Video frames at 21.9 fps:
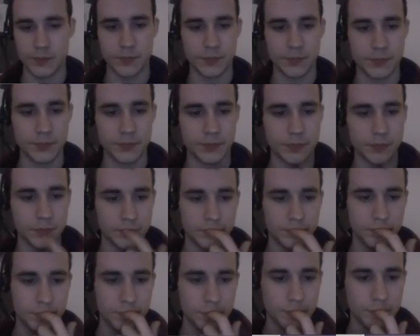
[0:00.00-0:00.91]

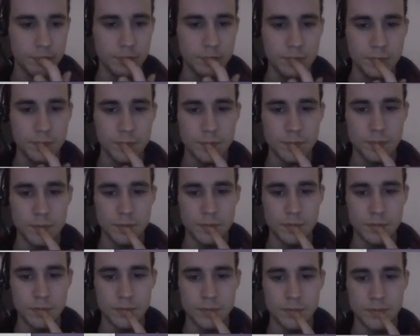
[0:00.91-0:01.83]

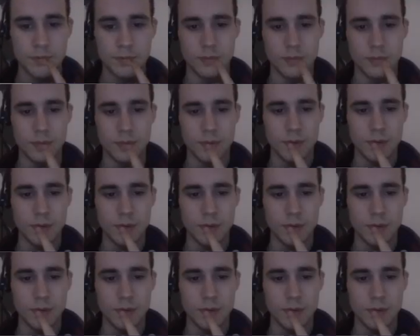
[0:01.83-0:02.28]
(no one is talking)